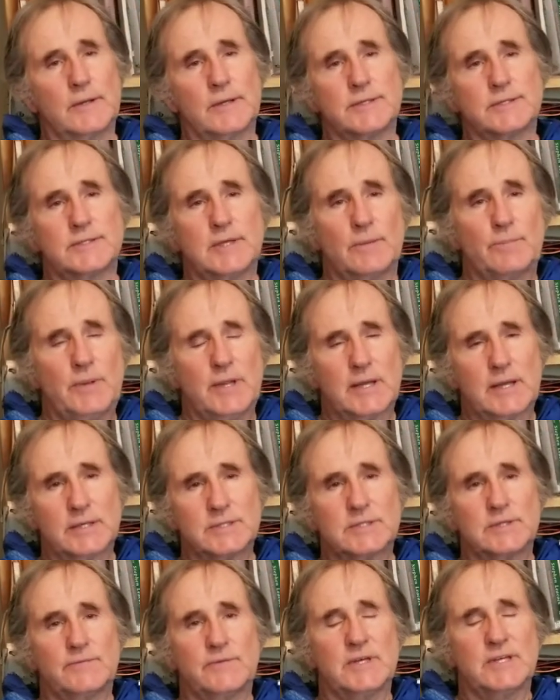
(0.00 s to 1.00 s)
is that
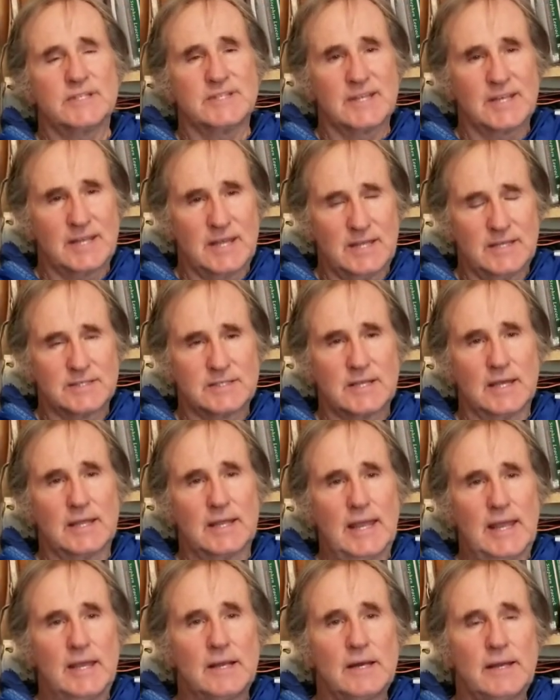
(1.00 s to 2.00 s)
because of his, his
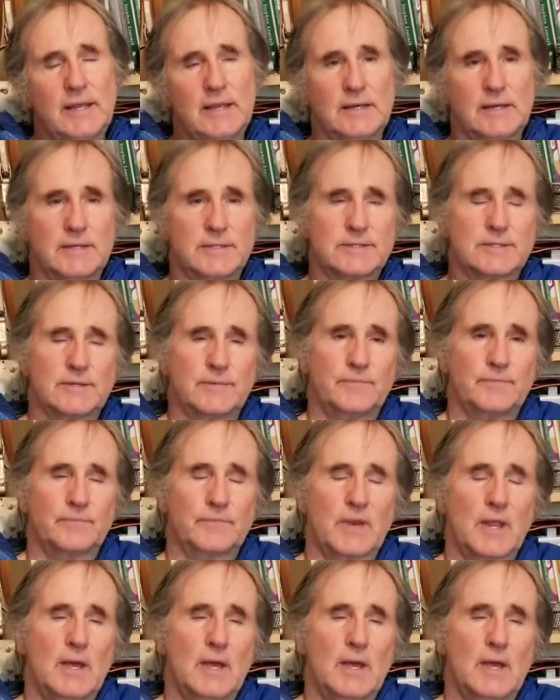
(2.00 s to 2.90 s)
Hegelianism,